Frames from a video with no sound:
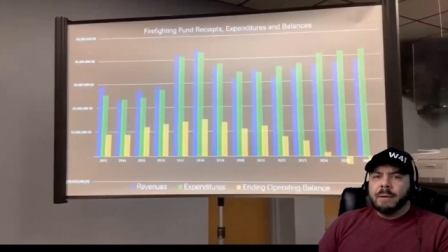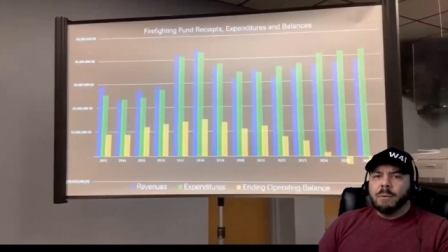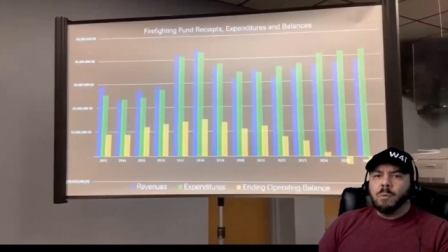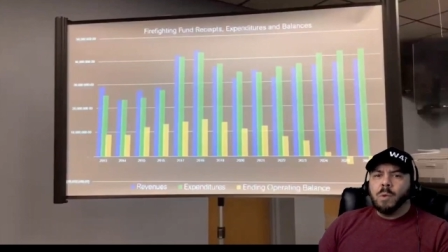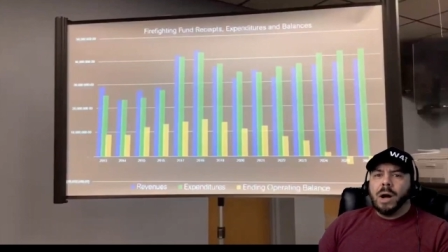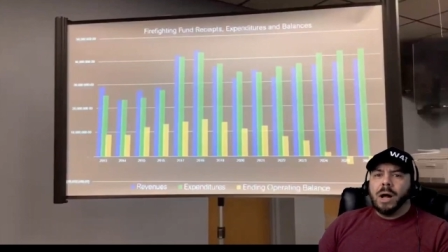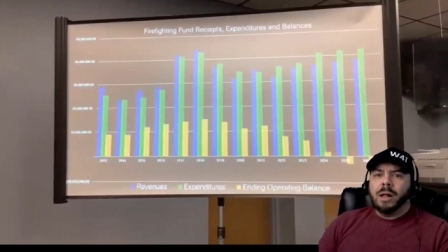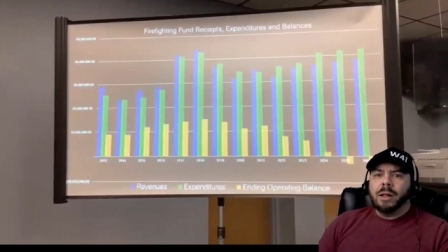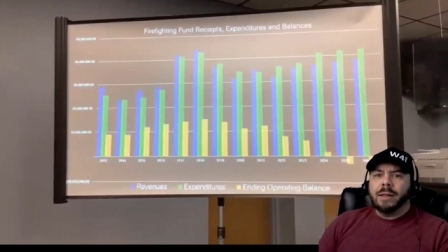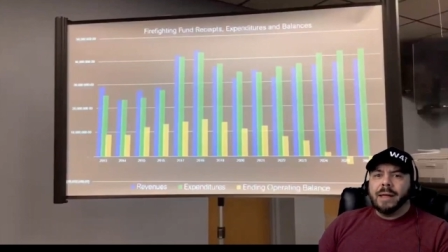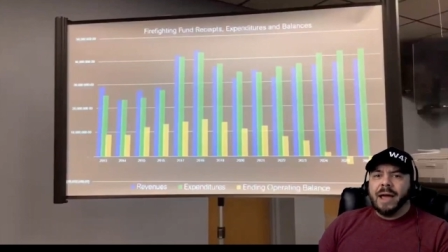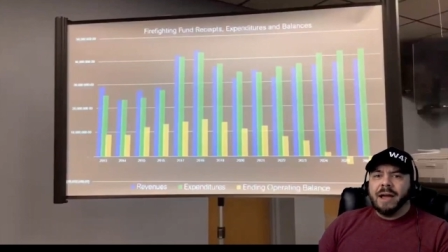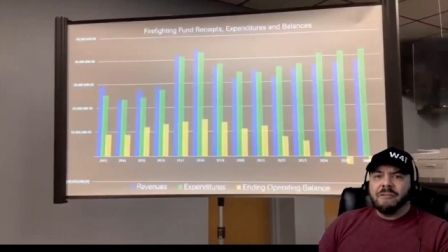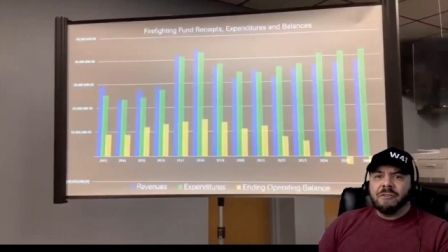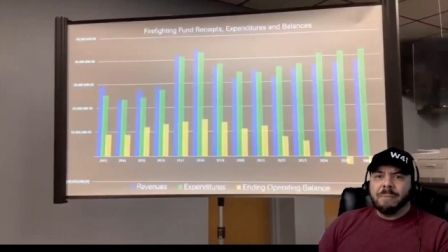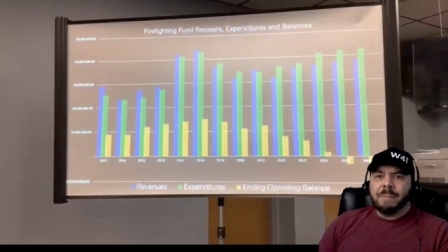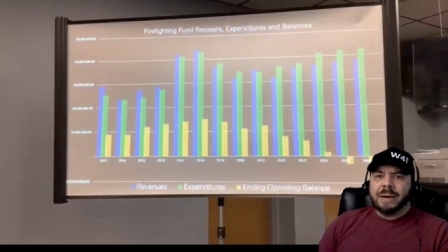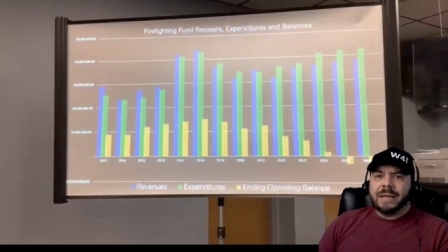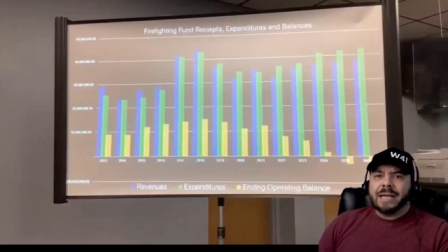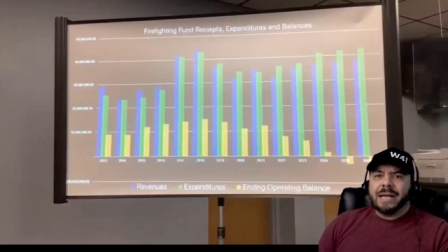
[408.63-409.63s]
while
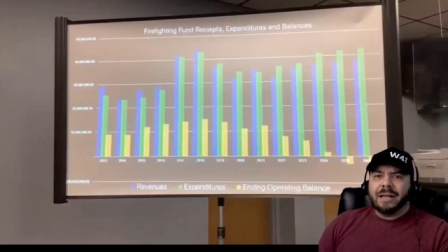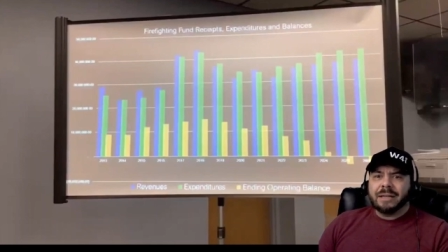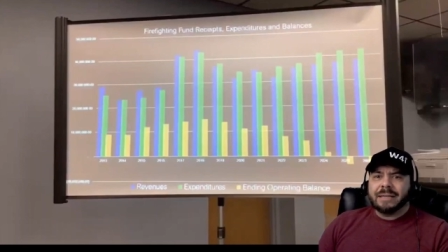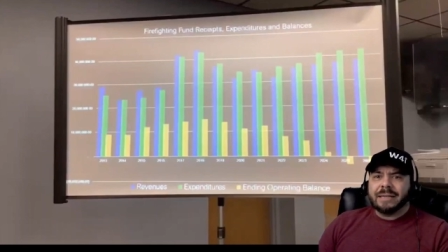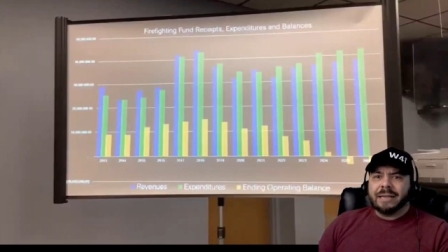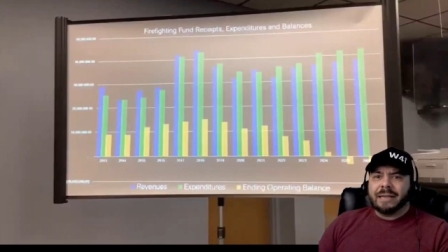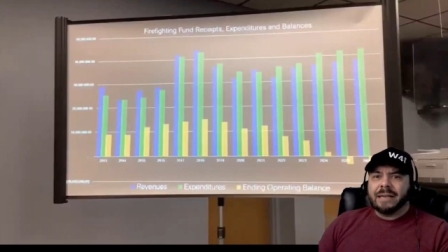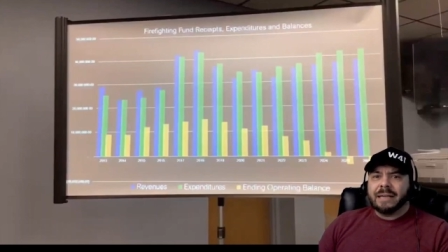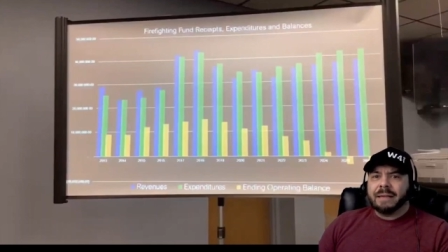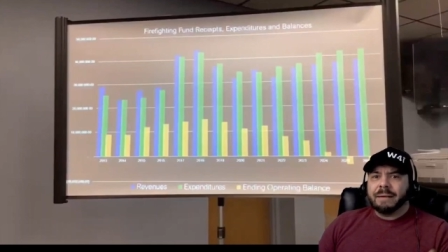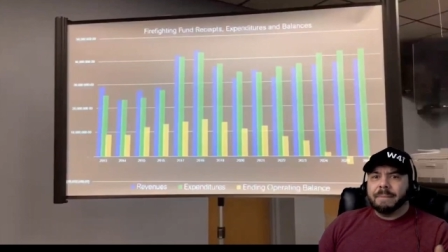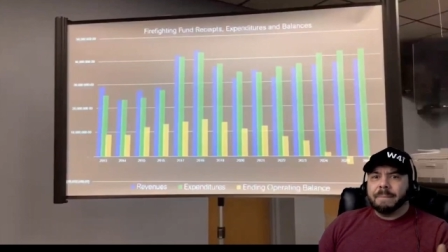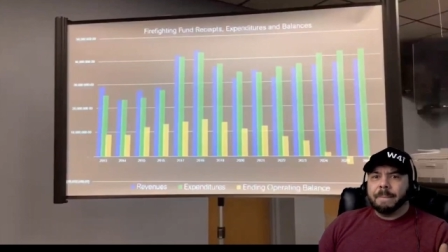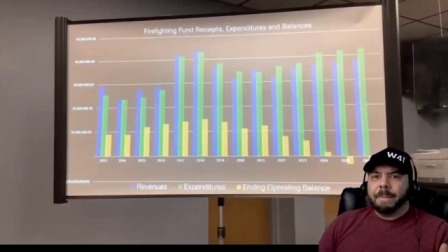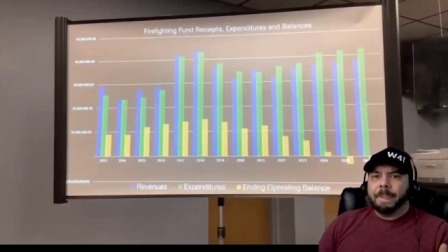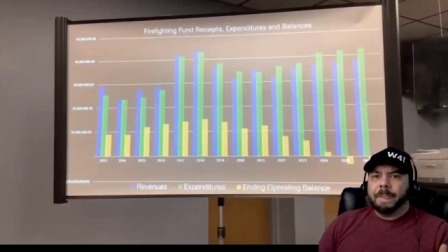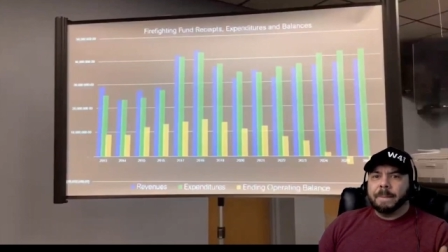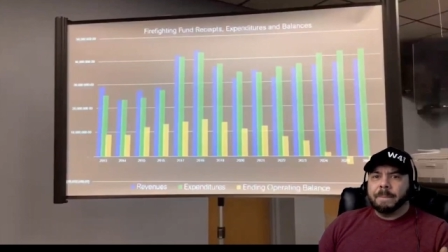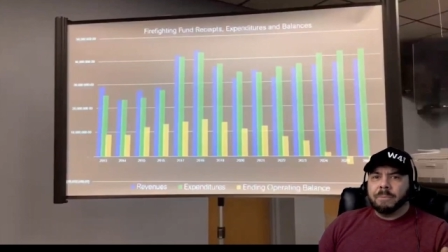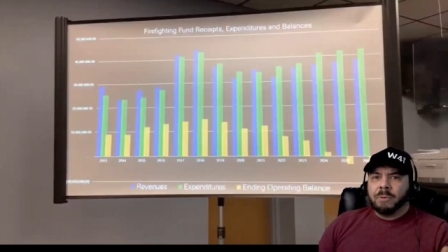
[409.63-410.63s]
everybody else's
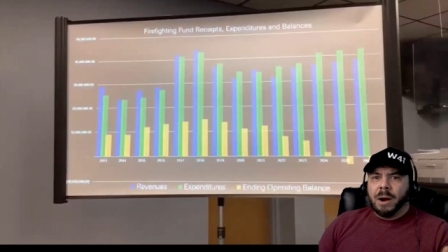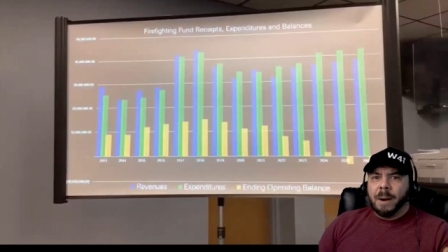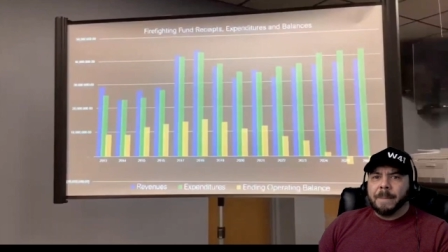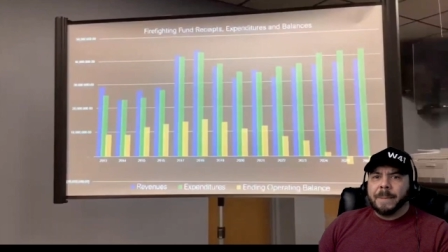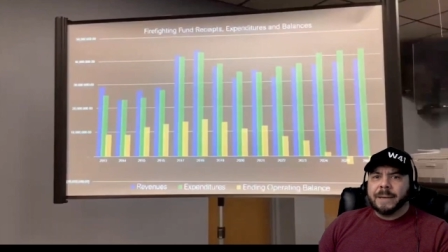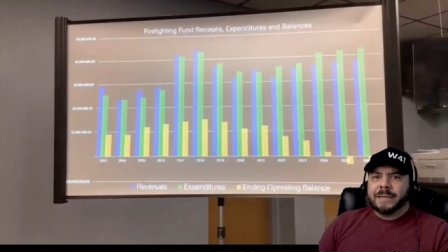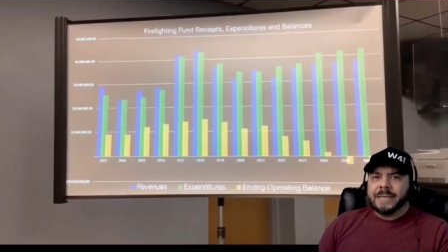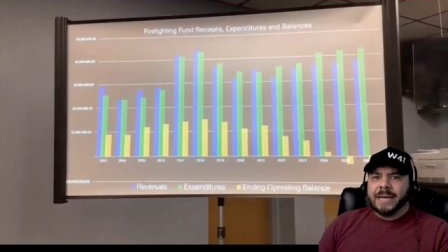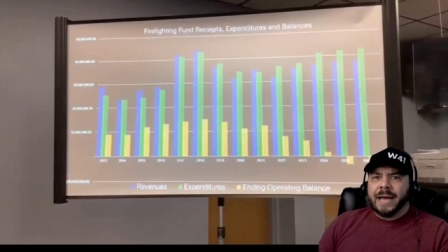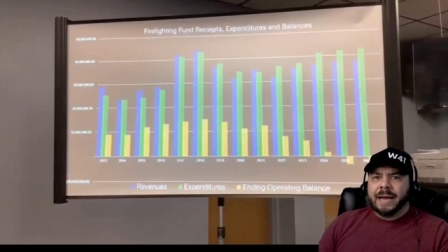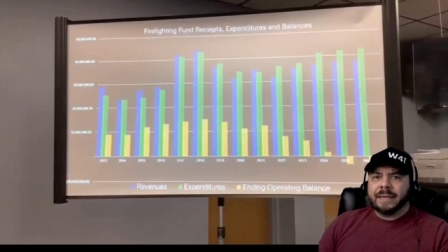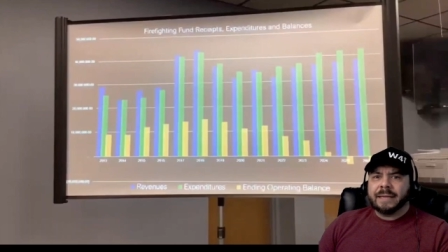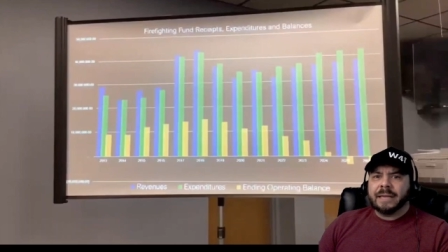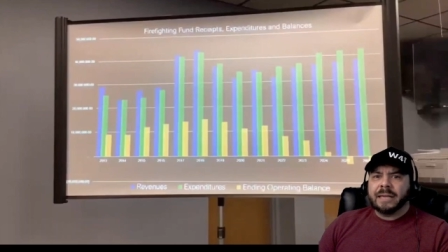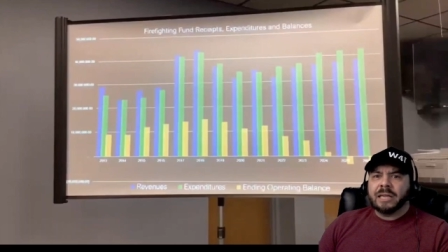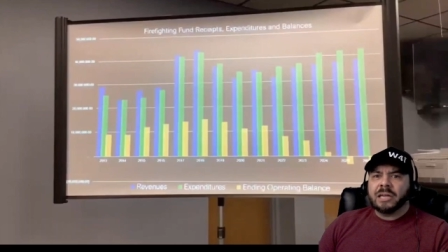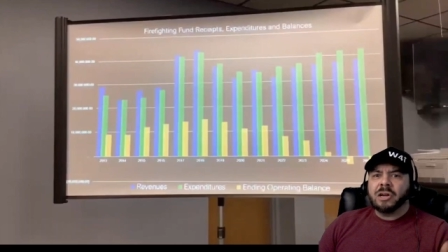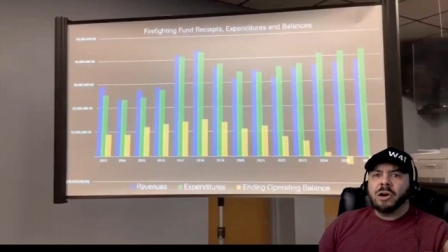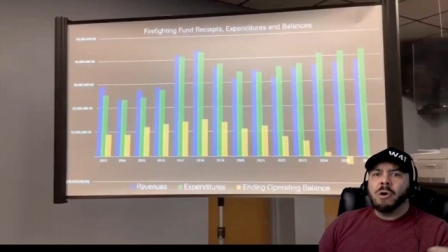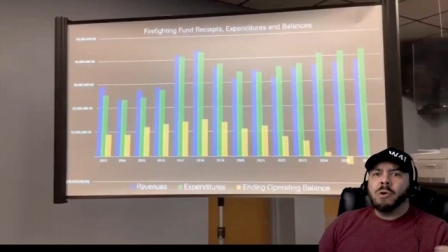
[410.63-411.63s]
property
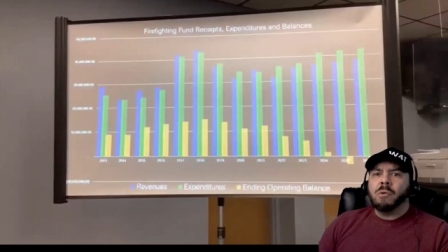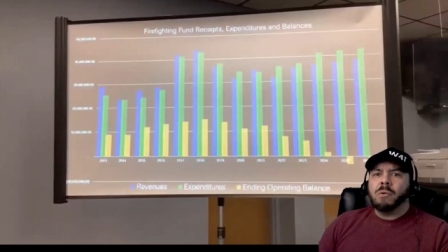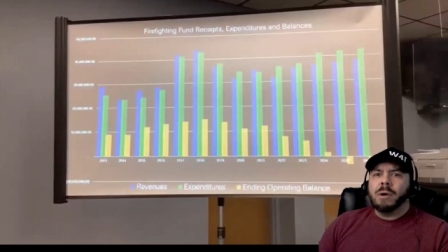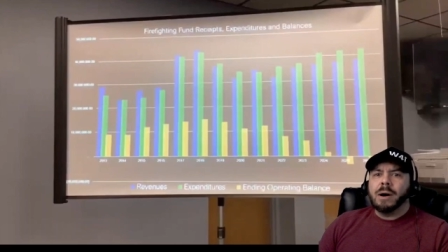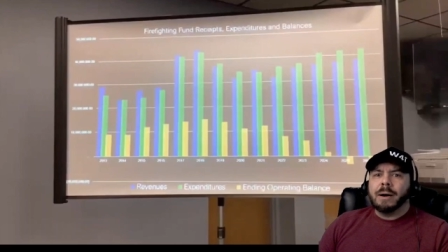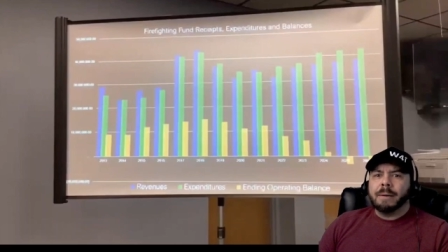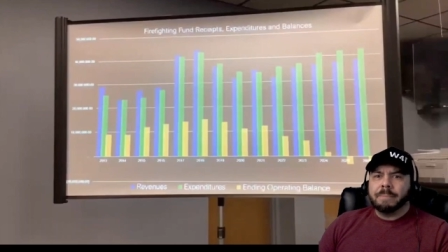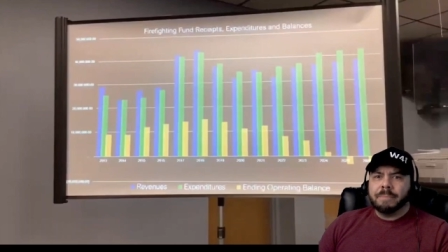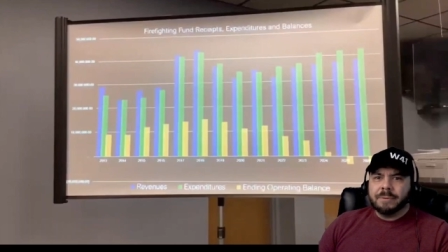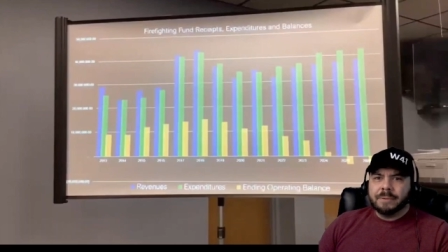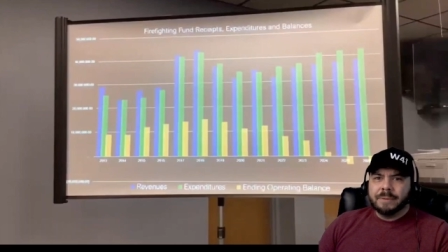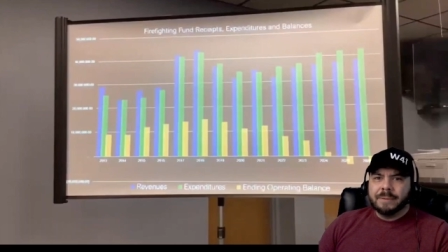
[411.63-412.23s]
taxes go up.